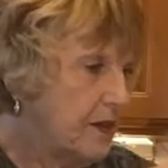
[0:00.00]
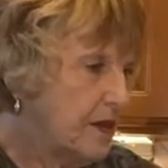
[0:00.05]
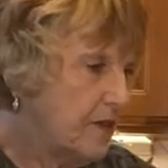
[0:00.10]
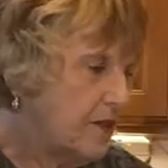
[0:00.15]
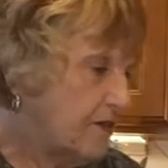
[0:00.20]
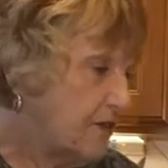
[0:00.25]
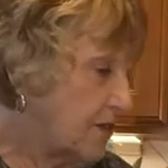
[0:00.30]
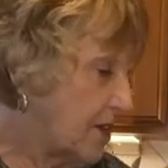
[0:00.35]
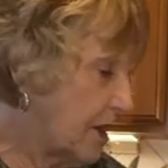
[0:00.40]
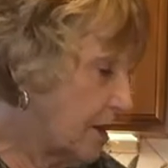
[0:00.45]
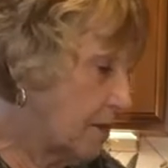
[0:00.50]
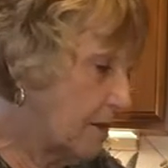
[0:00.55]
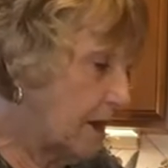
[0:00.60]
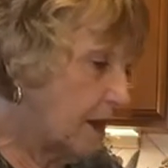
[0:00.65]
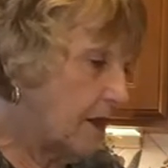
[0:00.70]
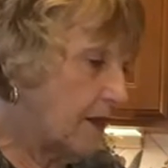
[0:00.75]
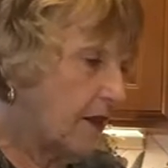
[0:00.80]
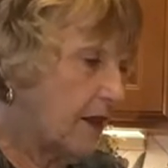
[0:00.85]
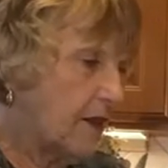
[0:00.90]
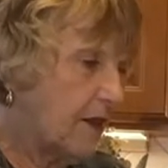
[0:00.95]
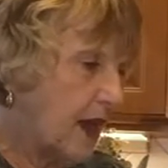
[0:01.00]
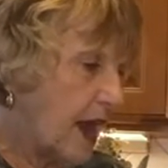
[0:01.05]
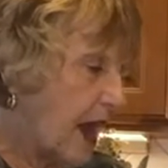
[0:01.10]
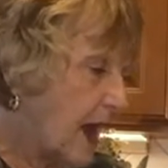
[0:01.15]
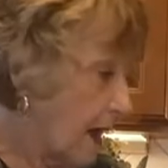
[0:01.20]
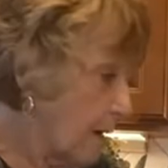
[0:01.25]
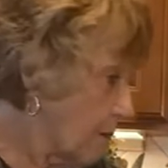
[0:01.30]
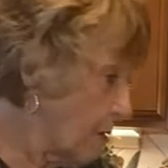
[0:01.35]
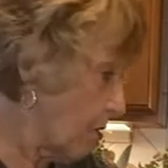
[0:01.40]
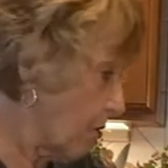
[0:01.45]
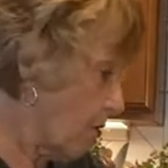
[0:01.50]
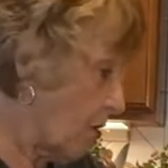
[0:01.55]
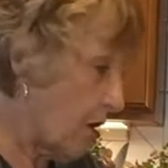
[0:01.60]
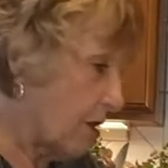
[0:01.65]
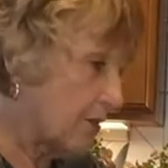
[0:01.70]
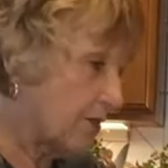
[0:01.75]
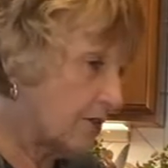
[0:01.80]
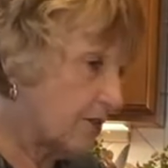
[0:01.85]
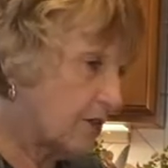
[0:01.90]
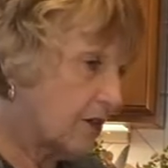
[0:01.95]
stick them in and then hang them
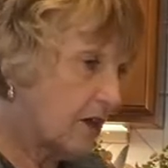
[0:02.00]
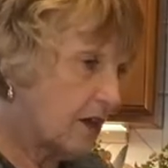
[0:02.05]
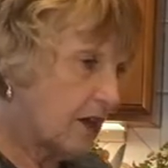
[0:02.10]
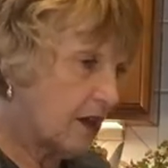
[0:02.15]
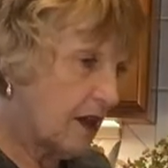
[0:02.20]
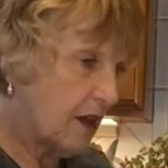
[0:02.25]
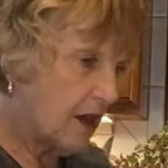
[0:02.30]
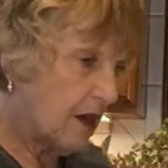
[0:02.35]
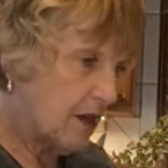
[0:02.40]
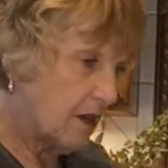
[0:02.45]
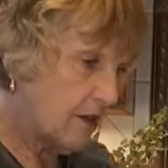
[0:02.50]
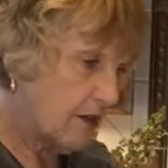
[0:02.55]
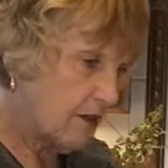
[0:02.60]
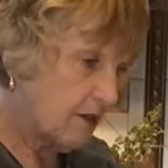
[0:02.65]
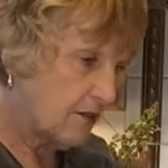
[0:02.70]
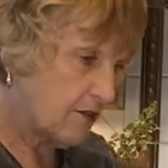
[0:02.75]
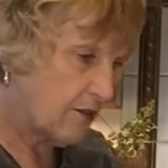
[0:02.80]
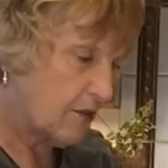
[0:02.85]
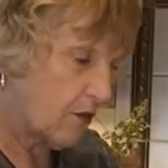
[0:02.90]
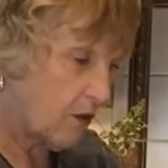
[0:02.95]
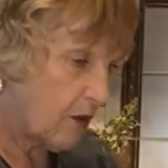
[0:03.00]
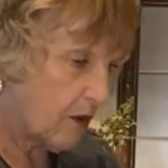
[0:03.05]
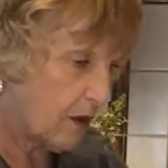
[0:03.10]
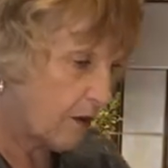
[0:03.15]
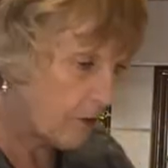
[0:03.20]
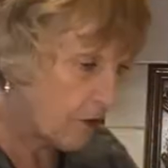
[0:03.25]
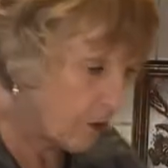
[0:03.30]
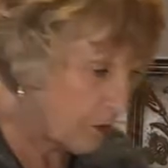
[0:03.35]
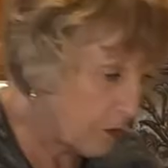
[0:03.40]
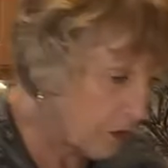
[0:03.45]
across. So I'm going to